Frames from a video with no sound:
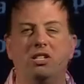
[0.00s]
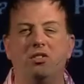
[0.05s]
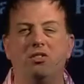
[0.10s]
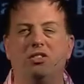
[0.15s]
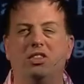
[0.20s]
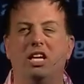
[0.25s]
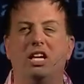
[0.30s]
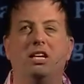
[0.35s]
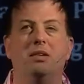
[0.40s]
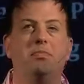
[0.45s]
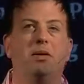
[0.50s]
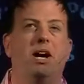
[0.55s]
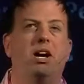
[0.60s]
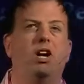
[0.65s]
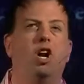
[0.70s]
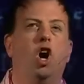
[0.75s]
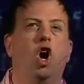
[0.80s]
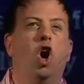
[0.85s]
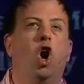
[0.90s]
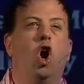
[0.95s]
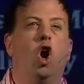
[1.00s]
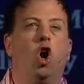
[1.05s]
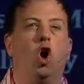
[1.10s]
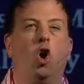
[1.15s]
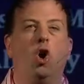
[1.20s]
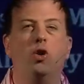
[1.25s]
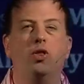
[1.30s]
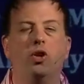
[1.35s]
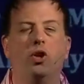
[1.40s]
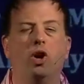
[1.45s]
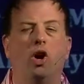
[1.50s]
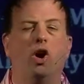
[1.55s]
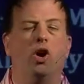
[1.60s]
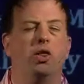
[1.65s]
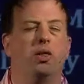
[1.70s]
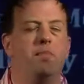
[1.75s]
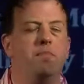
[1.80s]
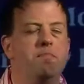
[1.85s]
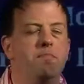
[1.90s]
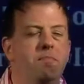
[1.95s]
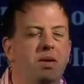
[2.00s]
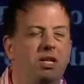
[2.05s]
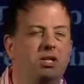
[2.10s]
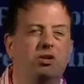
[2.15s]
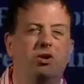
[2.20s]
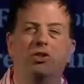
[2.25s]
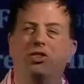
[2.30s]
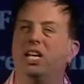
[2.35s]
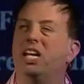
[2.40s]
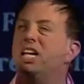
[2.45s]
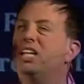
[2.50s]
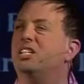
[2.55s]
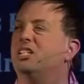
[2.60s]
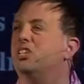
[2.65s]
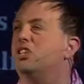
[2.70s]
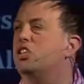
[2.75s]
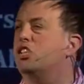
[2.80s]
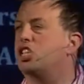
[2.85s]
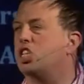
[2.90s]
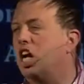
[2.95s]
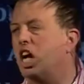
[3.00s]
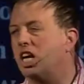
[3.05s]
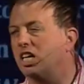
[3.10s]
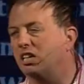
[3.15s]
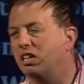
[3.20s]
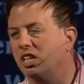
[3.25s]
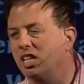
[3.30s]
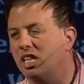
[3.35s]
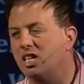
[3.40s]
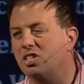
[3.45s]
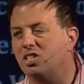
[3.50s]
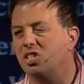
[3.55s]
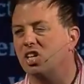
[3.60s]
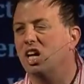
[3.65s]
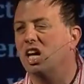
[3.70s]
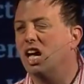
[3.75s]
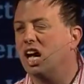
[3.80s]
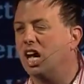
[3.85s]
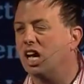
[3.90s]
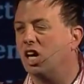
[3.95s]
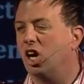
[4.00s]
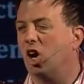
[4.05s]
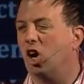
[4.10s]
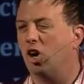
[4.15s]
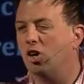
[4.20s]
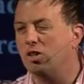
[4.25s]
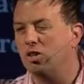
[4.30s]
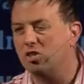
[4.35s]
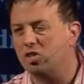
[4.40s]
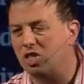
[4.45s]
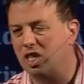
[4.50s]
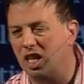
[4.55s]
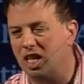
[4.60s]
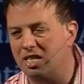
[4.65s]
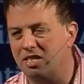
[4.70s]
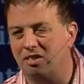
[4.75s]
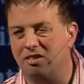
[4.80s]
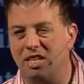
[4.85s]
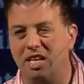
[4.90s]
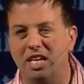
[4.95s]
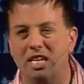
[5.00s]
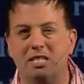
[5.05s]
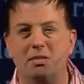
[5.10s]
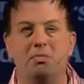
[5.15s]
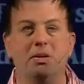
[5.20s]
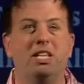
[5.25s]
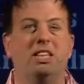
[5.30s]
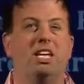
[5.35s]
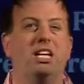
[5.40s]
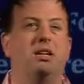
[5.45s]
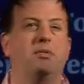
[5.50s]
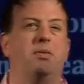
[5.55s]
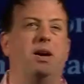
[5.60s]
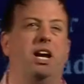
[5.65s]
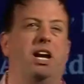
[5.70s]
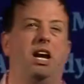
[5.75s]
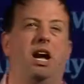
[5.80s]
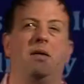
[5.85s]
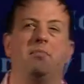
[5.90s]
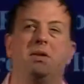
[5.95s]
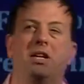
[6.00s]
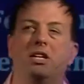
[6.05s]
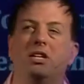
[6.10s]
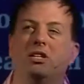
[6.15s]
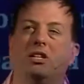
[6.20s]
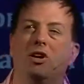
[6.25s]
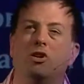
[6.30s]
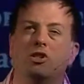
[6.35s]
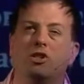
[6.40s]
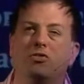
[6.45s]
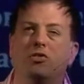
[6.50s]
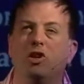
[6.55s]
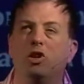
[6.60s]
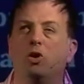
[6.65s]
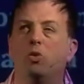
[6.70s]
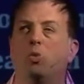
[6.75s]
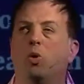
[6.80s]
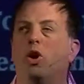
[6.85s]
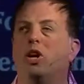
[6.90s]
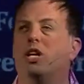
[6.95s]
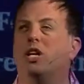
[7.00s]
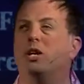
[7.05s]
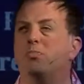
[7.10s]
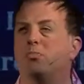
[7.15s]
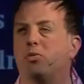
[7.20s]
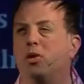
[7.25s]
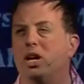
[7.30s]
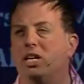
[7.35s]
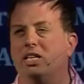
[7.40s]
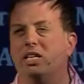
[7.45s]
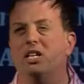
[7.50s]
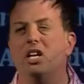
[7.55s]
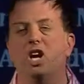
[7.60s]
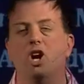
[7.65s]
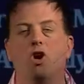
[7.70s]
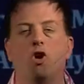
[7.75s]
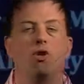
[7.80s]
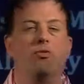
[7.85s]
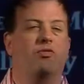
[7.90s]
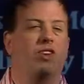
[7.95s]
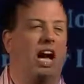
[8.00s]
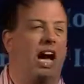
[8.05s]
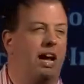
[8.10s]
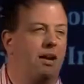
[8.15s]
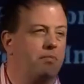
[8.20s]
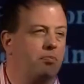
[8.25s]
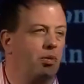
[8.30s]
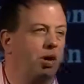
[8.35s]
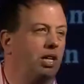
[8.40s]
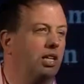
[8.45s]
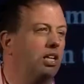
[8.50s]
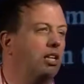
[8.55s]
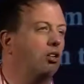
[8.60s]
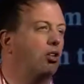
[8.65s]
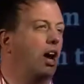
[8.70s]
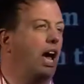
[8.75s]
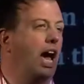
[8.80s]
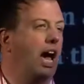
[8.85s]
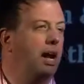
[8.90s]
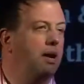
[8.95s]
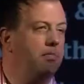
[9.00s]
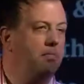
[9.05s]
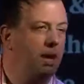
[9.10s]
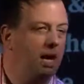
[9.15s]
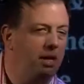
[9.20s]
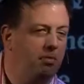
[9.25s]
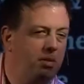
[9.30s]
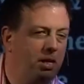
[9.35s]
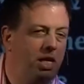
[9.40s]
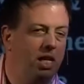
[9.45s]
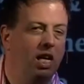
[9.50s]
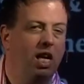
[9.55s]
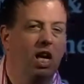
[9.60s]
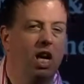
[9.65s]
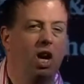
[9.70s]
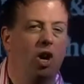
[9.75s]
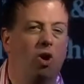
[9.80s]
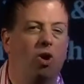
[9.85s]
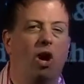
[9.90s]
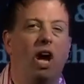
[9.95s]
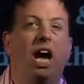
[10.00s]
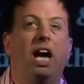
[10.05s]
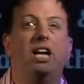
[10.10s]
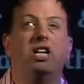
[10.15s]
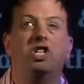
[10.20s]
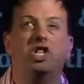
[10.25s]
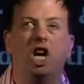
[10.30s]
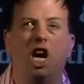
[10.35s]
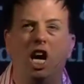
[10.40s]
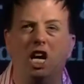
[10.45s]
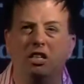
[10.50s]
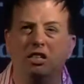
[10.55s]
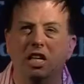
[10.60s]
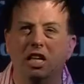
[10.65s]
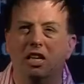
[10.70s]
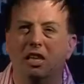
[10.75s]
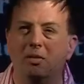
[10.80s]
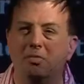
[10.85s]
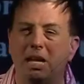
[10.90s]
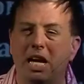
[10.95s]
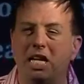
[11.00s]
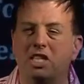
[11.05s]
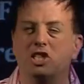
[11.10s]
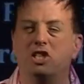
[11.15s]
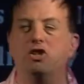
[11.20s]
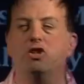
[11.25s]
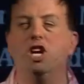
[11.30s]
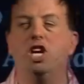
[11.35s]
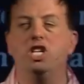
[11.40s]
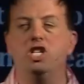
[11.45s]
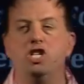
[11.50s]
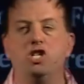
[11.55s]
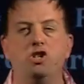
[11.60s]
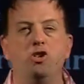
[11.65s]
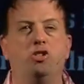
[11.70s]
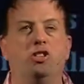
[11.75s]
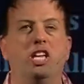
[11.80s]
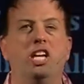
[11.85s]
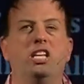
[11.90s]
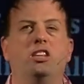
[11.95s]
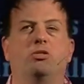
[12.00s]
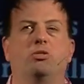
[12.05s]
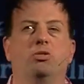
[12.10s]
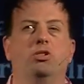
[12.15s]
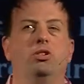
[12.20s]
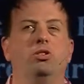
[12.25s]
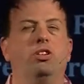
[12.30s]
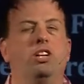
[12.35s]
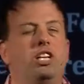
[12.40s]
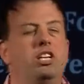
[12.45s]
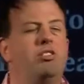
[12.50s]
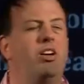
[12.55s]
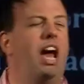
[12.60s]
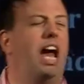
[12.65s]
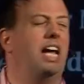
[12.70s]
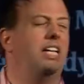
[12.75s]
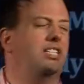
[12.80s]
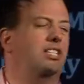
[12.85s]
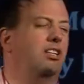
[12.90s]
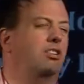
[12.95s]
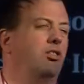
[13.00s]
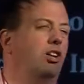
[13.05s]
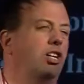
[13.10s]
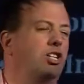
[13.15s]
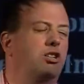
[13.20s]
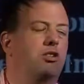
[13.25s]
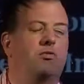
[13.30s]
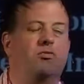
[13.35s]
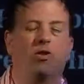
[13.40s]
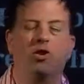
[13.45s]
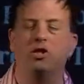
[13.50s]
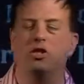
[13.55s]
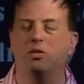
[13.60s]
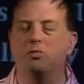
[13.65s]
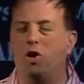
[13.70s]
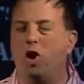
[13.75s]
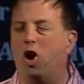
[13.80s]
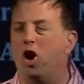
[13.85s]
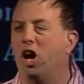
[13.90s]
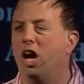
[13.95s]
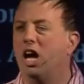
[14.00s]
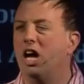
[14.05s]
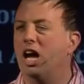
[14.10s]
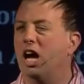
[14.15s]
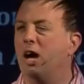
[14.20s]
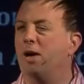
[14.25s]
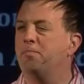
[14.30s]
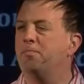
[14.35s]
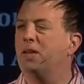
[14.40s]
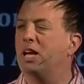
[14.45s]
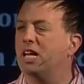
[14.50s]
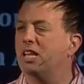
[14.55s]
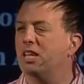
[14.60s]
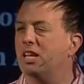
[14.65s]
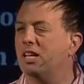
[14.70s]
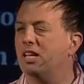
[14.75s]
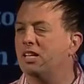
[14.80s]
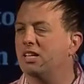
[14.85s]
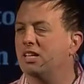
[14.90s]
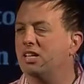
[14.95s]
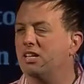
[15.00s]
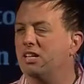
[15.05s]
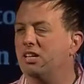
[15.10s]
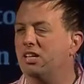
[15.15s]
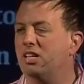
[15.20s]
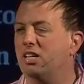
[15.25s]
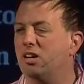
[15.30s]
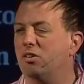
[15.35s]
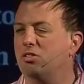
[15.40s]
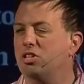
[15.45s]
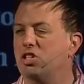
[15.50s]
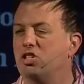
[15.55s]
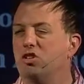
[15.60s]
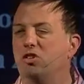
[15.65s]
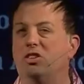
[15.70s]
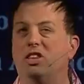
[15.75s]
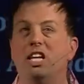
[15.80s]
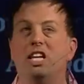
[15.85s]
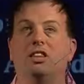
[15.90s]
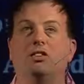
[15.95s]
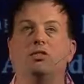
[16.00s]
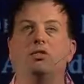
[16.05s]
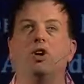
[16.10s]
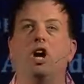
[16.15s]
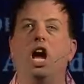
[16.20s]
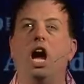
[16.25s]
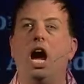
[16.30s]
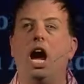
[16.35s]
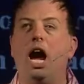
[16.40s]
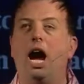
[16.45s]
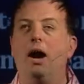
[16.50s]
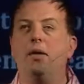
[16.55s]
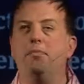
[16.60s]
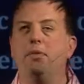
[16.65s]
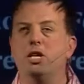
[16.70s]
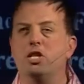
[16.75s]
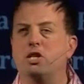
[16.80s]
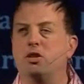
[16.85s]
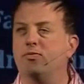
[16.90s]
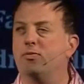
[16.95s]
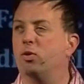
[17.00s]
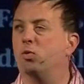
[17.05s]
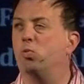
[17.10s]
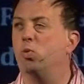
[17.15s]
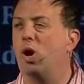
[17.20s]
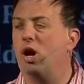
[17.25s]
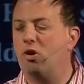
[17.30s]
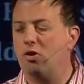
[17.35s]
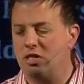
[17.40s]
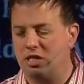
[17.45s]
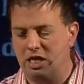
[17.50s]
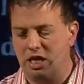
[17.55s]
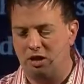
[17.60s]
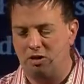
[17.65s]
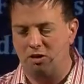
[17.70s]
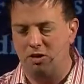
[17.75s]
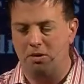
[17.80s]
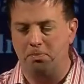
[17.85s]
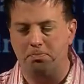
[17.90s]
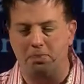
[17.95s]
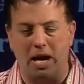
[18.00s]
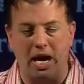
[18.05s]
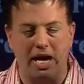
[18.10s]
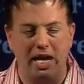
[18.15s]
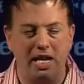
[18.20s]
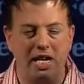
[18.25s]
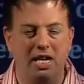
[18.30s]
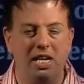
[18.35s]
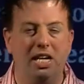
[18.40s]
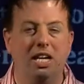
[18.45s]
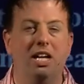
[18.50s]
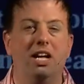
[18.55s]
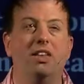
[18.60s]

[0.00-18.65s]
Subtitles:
do you think about all the mental things and the checklist and all those kinds of things? I mean, think about it. I mean, those of you who want to get pregnant or have gotten pregnant or had a baby or had a child, let me ask you, did you think through and you asked the question, first of all, did you think through how much of the wear and tear on the body